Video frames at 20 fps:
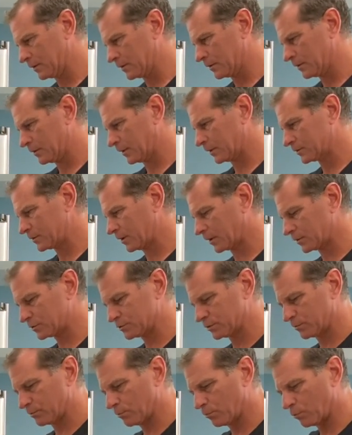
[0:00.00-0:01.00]
That's
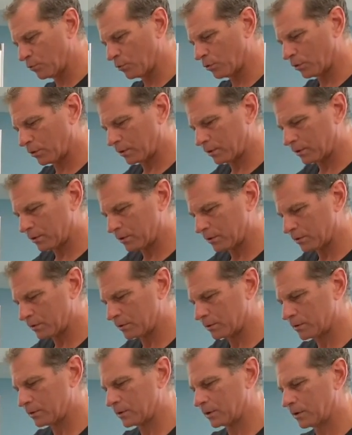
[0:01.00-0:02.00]
actually more
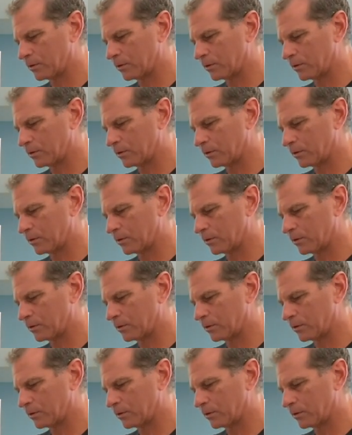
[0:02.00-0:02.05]
than I